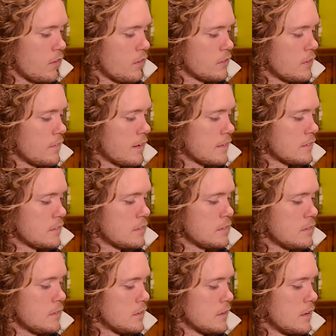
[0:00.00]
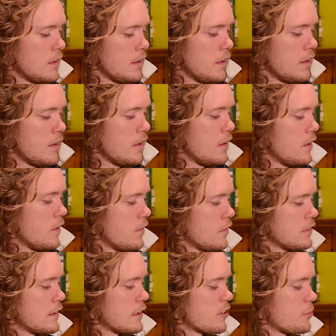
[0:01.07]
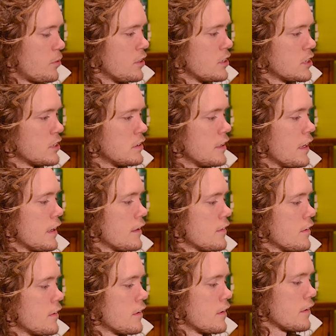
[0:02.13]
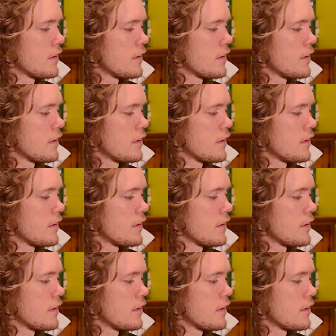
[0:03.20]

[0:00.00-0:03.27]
all two thousand two? Where's the expiration date?